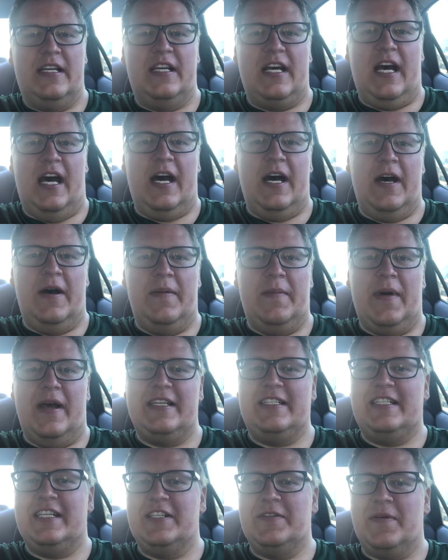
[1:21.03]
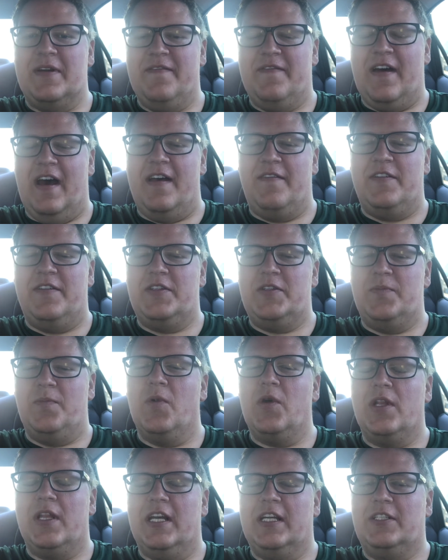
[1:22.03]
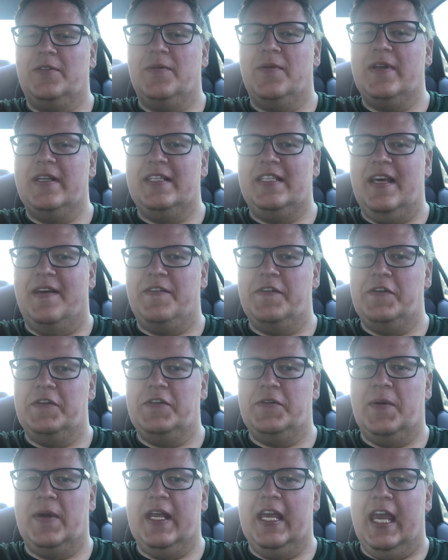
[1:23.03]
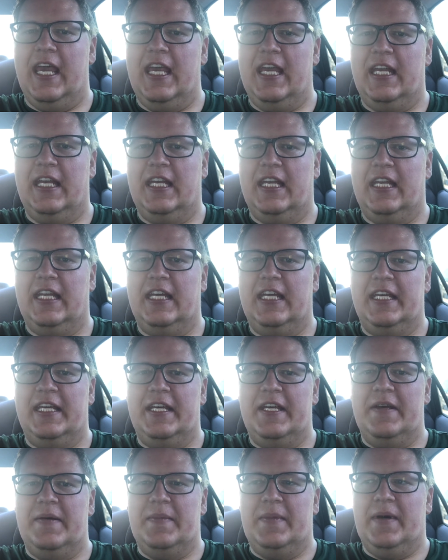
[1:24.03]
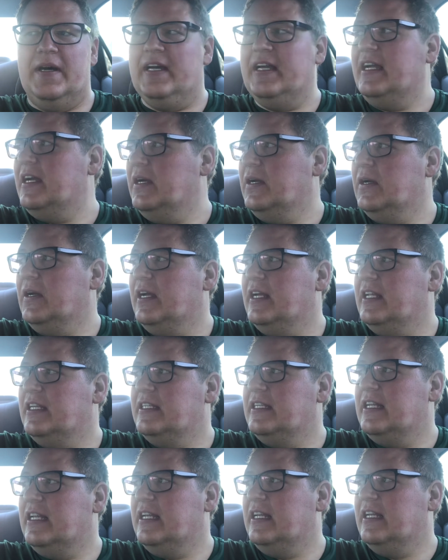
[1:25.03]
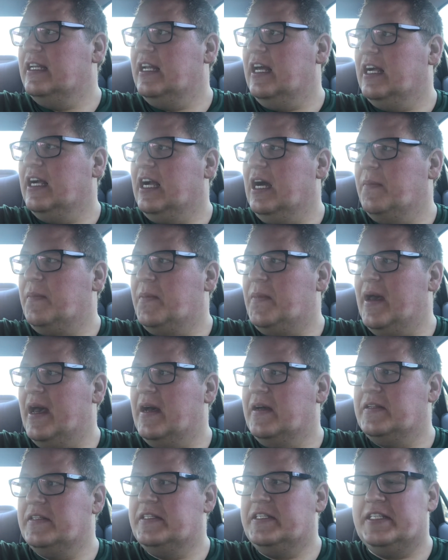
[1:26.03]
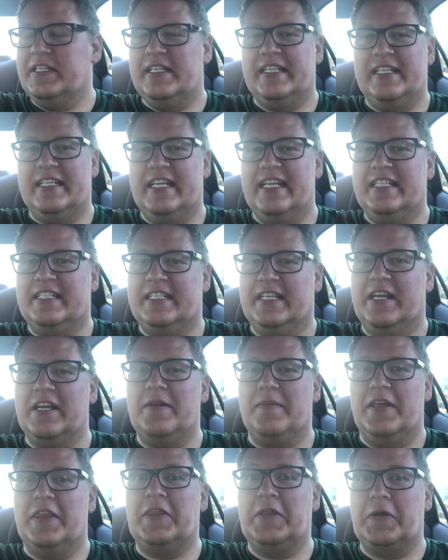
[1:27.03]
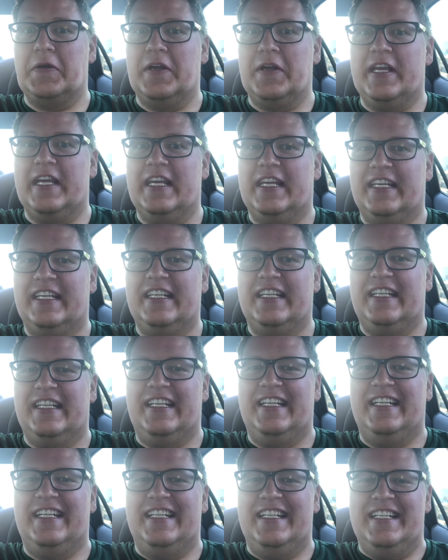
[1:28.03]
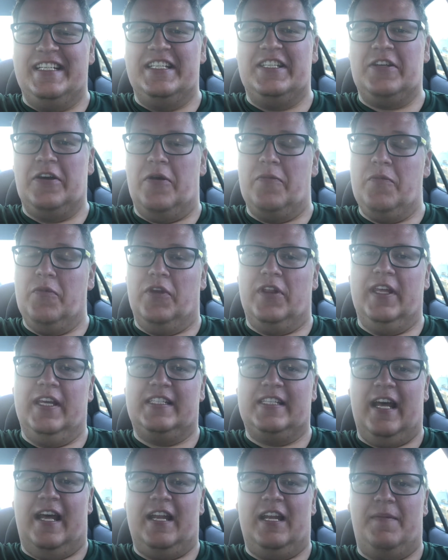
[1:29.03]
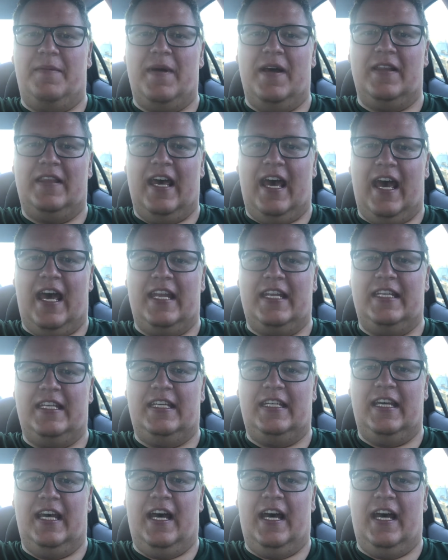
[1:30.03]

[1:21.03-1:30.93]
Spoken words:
I say 25. It's more like 27 or 28. But here in a couple pounds, it's going to be 30. So I'm really excited about that.